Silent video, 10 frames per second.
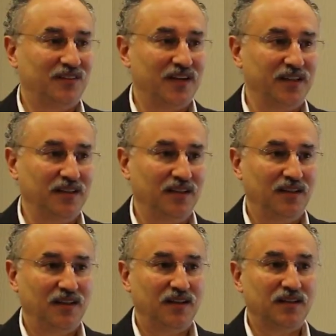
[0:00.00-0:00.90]
right?
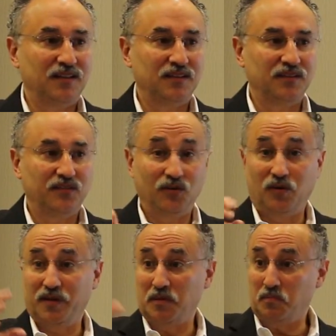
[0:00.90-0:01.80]

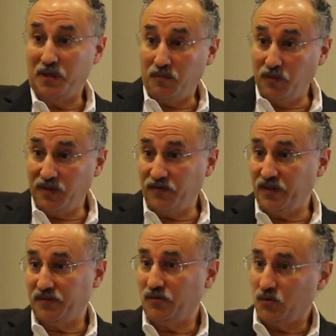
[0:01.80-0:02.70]
So are they big blood
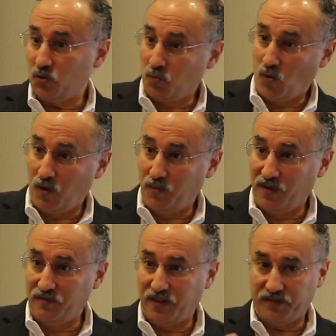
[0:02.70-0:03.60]
vessels, small
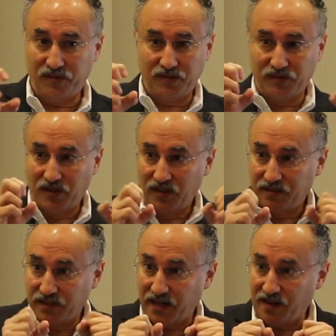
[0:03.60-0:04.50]
blood vessels?
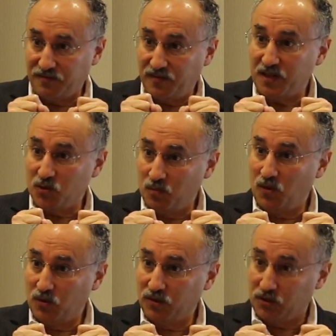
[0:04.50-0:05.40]
Do they have
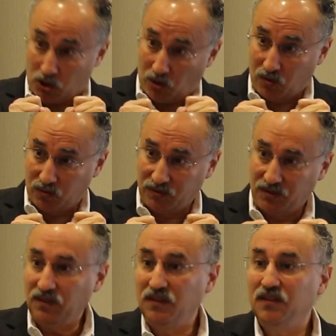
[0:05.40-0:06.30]
vasomotor tone?
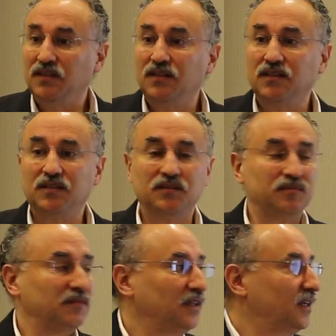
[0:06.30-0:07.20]

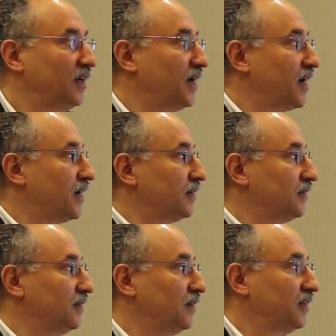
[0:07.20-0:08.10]

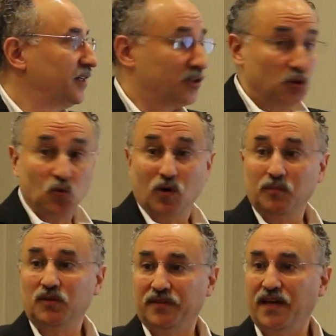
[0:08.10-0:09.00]
And it's
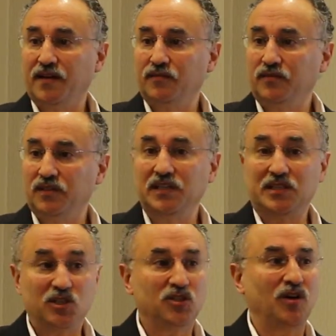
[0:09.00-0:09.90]
normal to have, you
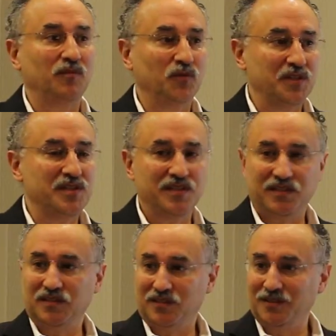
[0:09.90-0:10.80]
need some
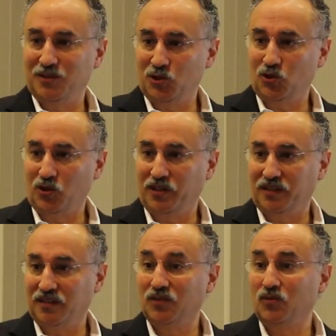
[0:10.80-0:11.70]
resistance in the
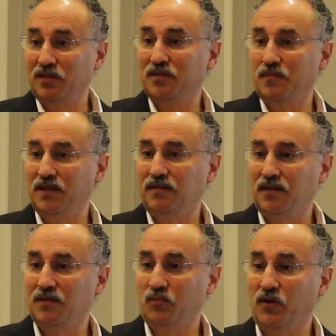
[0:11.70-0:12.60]
circuit in order to
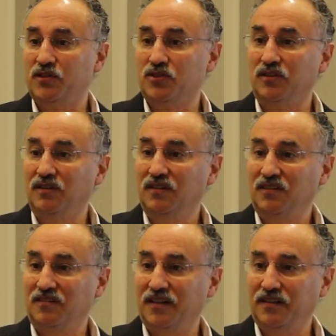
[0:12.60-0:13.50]
maintain the pressure,
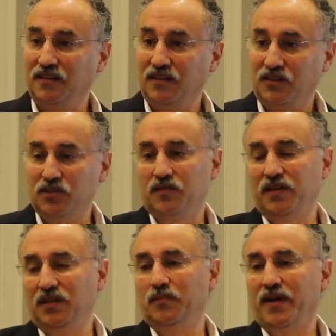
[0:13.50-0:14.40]
right? Because
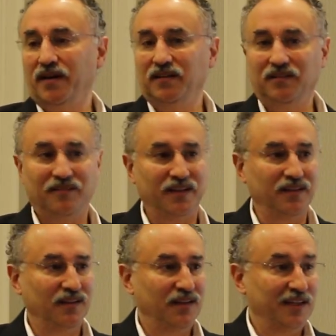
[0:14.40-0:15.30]
think about it, right?
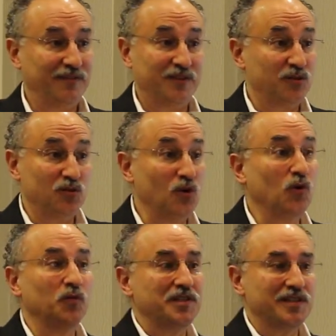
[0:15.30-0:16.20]
If there's
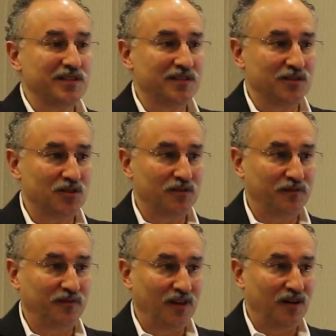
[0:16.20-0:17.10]
no resistance to
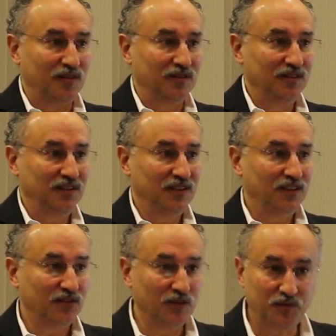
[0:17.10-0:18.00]
flow,
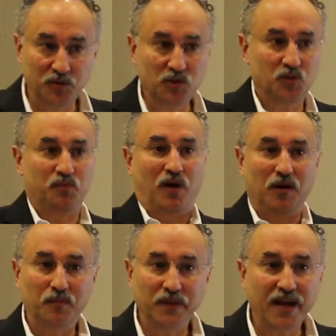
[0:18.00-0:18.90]
so if you just
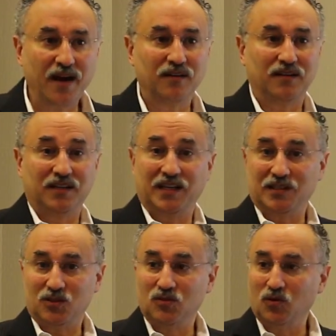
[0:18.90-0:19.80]
pump it out
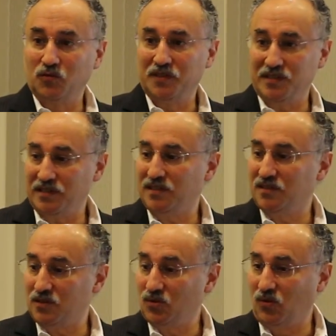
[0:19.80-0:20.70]
against no
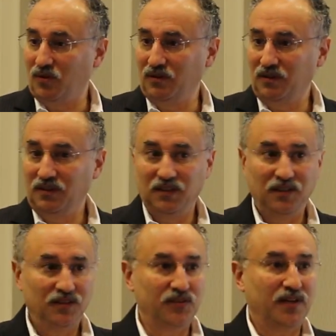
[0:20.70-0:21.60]
resistance at all,
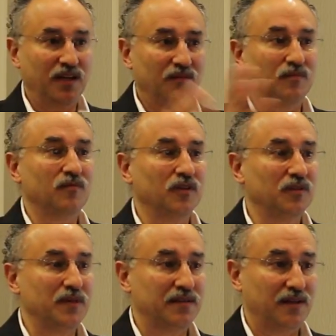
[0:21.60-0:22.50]
you can't really
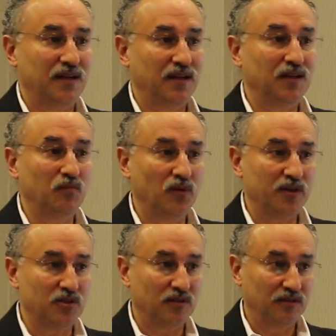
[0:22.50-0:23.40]
maintain any
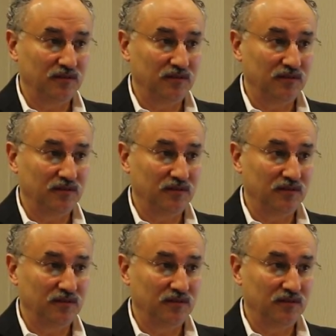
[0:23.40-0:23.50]
pressure.